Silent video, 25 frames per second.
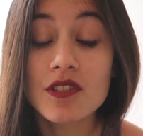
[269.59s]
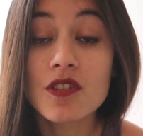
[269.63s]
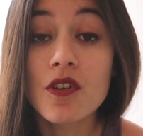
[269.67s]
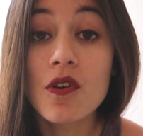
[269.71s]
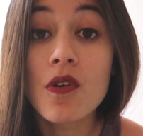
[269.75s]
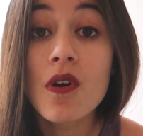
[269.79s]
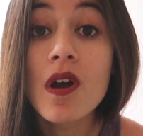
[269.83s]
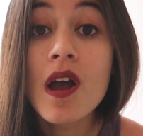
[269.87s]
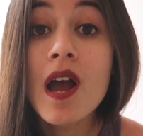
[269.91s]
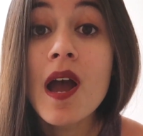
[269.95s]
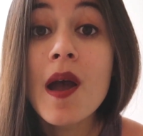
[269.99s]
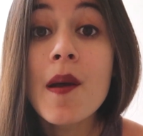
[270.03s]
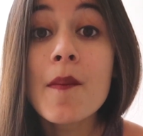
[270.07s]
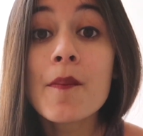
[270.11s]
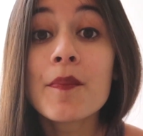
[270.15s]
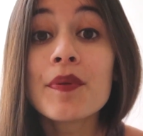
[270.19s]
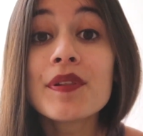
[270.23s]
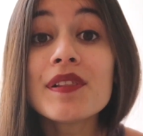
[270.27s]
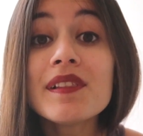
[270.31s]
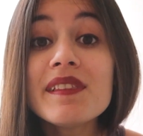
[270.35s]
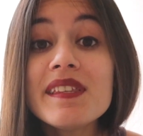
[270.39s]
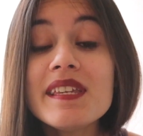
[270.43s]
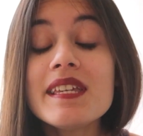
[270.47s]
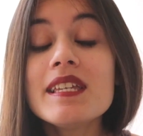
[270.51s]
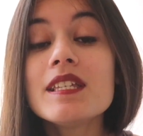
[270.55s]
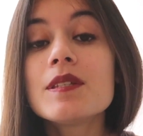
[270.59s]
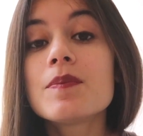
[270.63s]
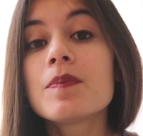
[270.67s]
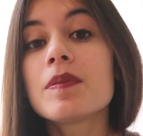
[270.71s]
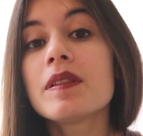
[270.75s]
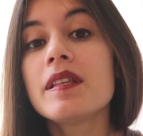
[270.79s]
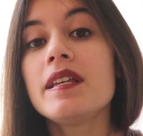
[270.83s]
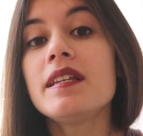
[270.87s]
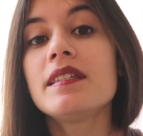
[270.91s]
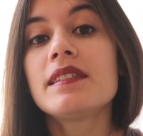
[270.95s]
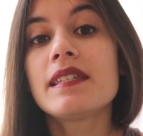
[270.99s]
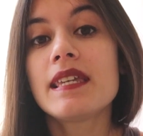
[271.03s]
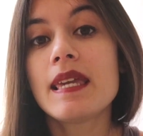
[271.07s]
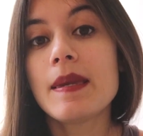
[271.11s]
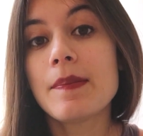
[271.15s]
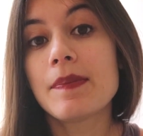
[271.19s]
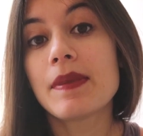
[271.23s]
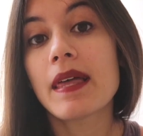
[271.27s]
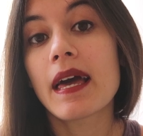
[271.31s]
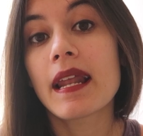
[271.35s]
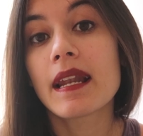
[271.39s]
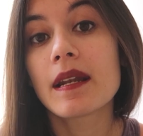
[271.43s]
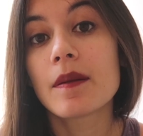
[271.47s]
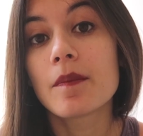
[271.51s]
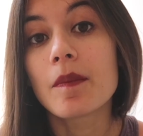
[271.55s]
So please keep
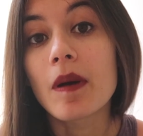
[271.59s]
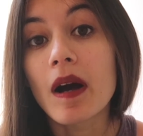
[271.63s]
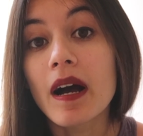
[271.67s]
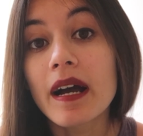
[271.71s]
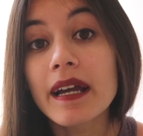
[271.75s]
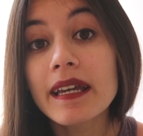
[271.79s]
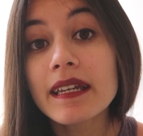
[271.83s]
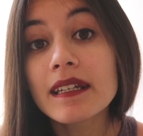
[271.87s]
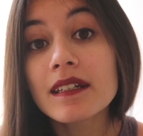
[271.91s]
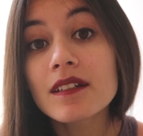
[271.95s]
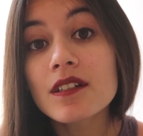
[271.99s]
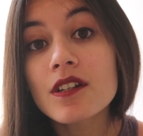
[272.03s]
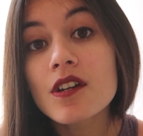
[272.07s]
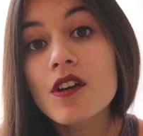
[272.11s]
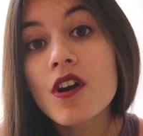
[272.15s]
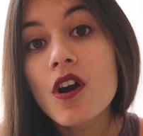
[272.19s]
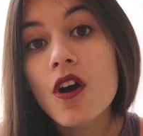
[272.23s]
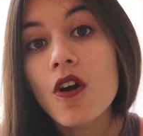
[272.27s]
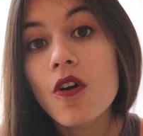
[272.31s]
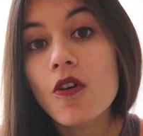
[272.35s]
that in mind.